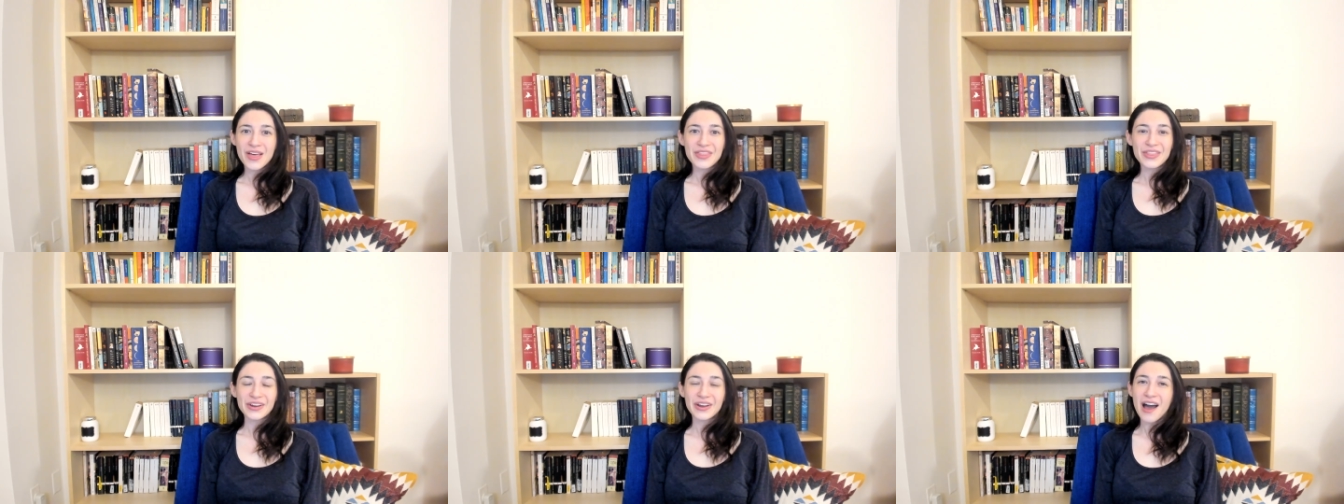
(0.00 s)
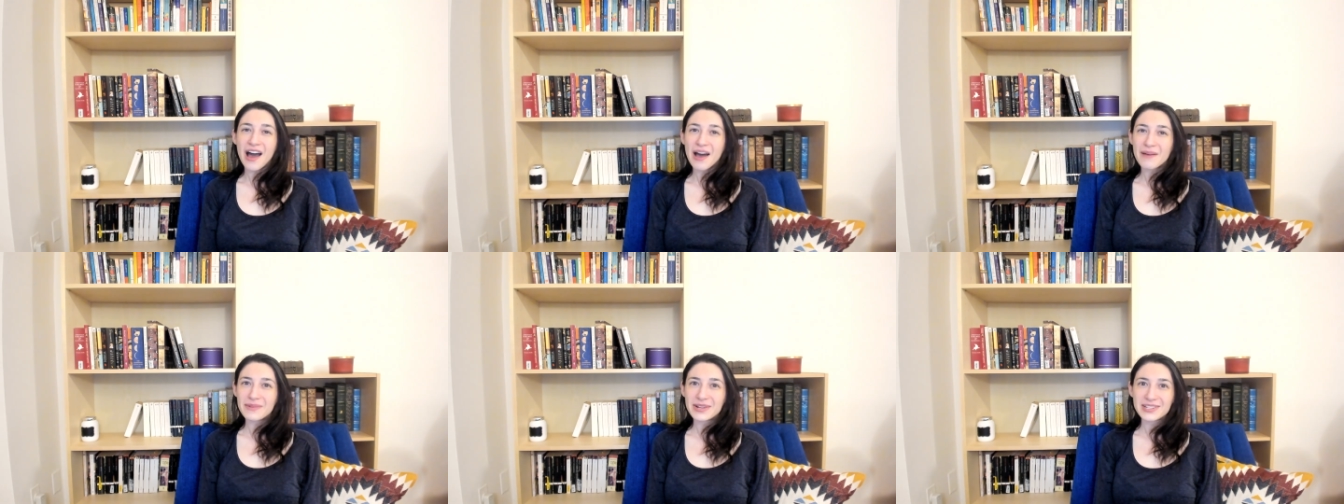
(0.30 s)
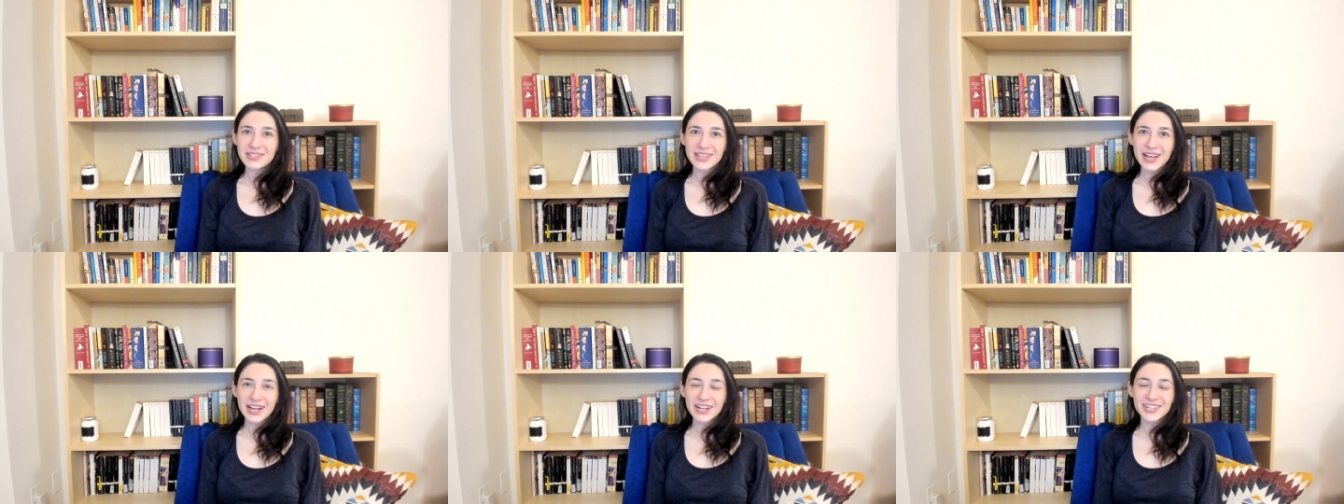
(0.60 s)
The
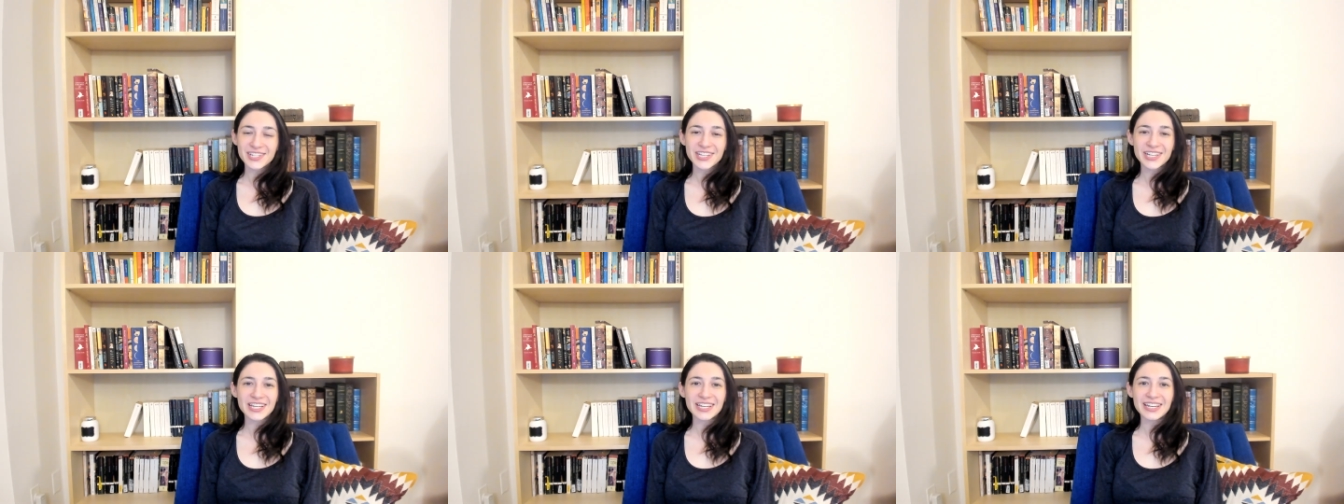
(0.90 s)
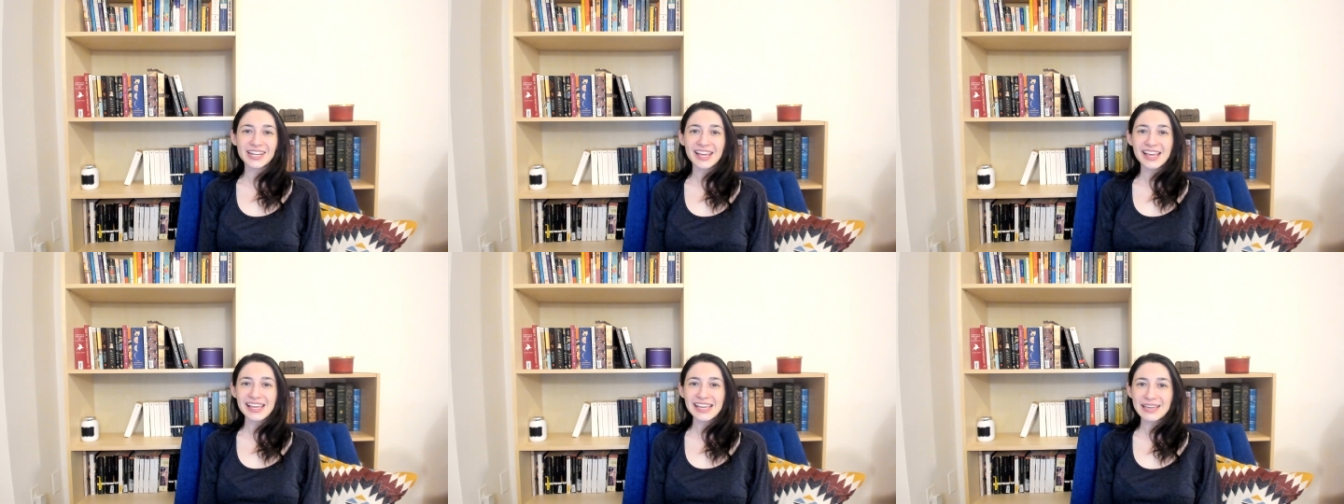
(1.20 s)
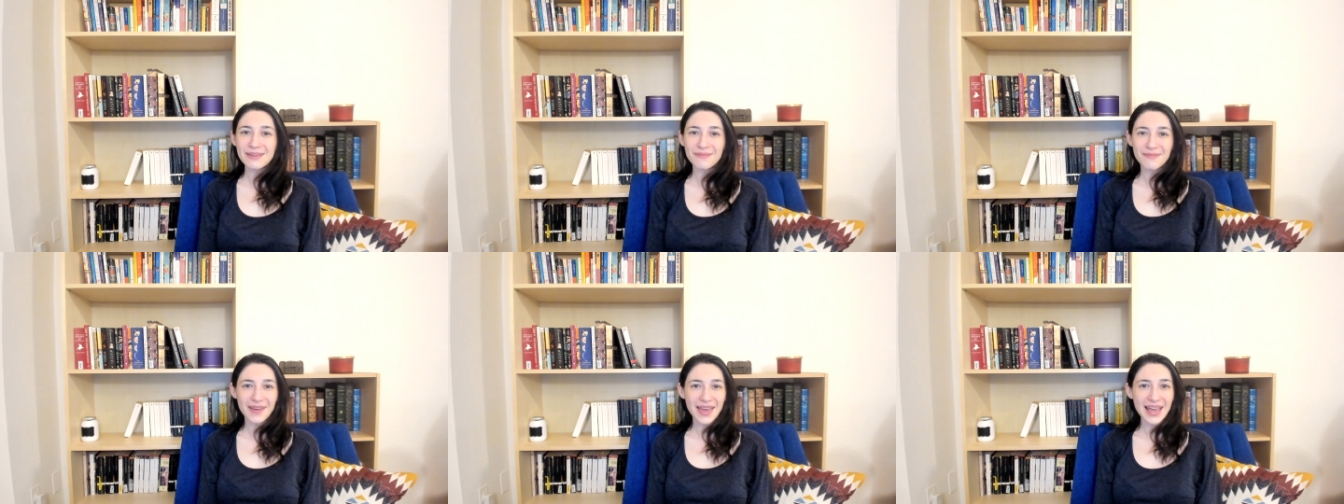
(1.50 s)
comment section,
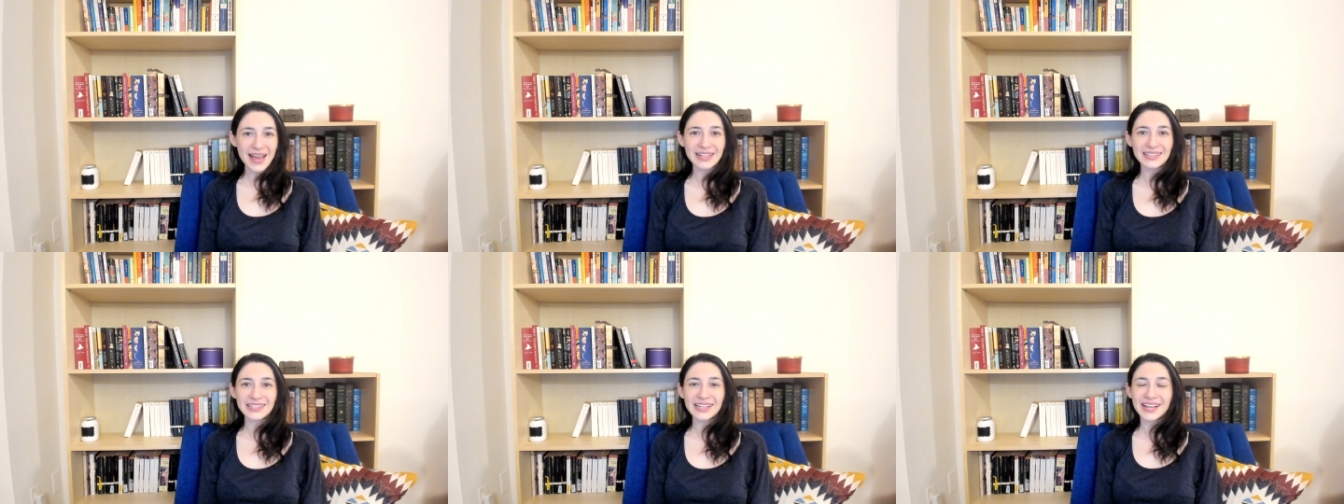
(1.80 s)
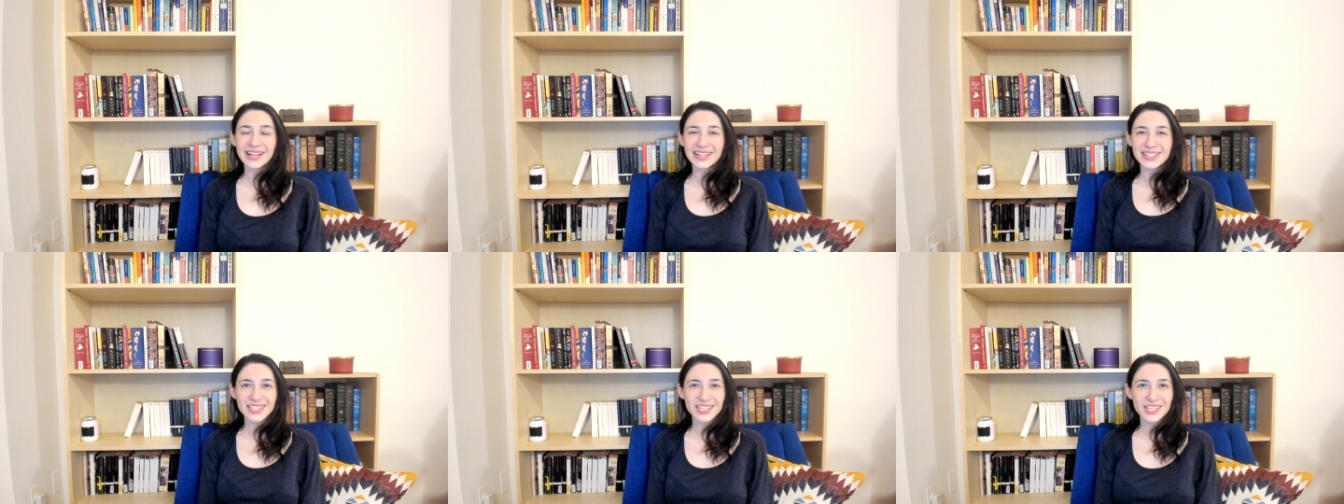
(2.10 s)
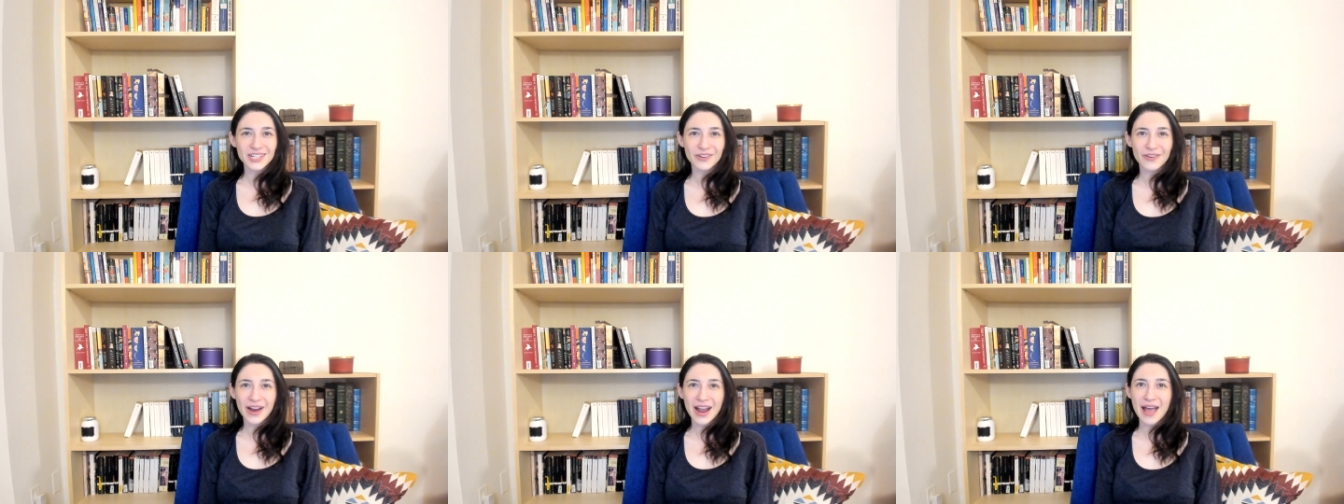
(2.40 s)
email,
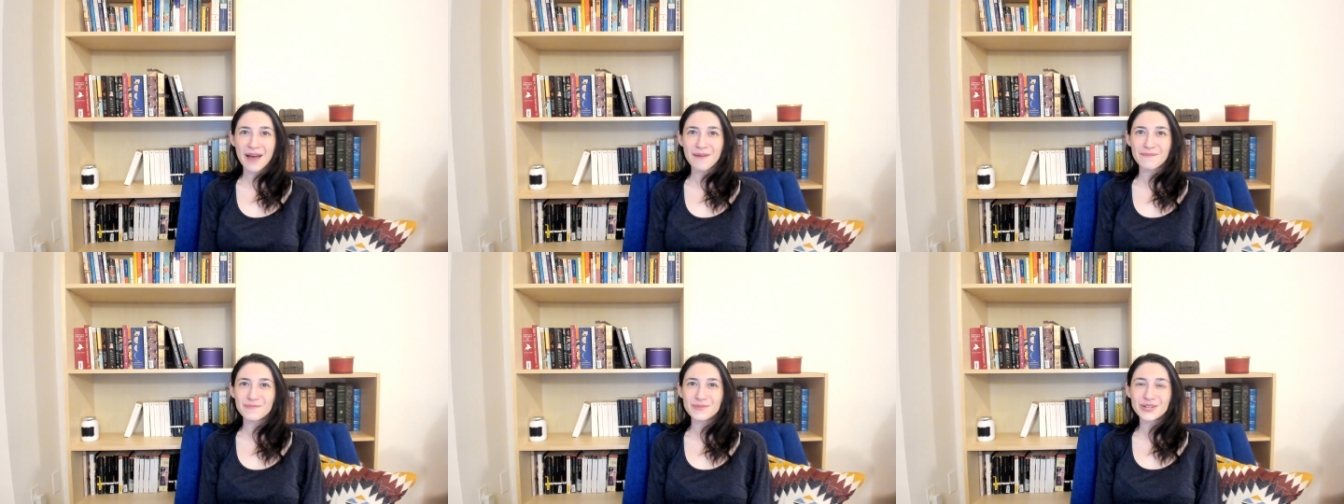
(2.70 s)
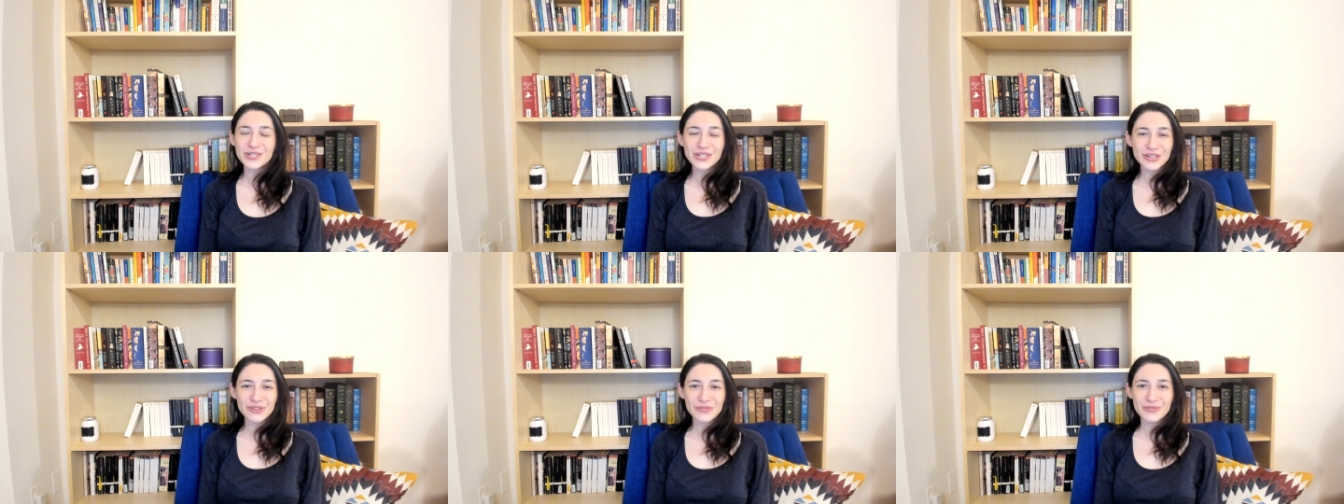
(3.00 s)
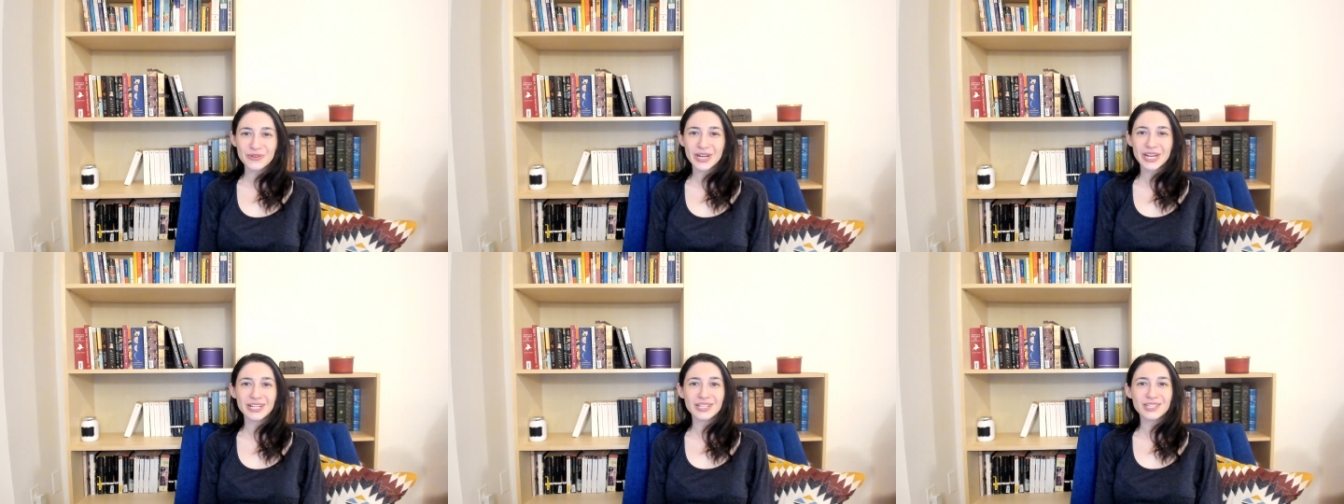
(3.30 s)
Instagram,
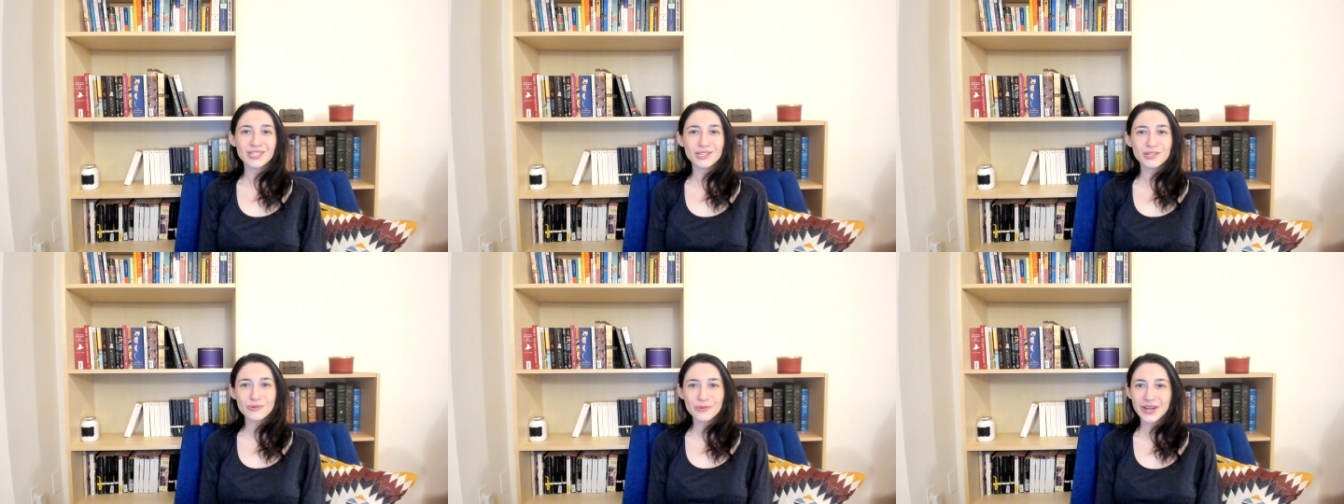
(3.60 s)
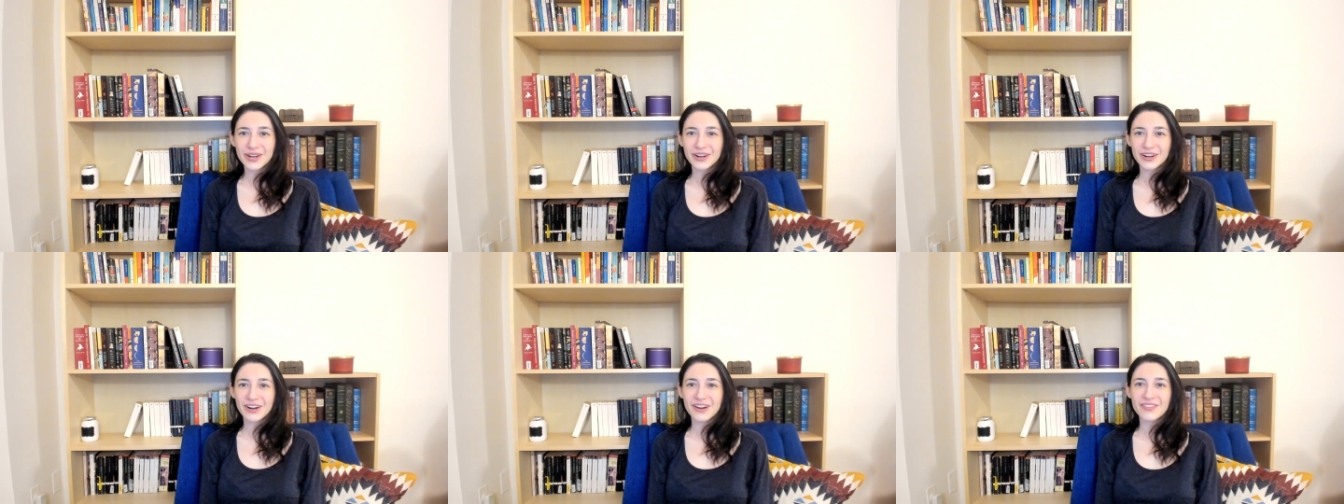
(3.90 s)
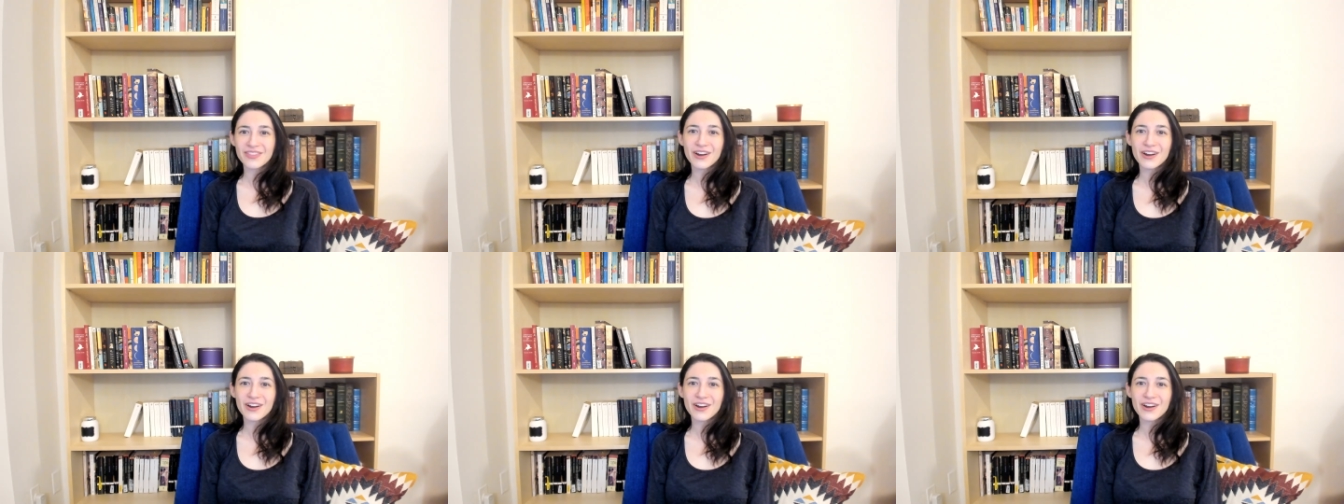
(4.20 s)
Goodreads, Twitter.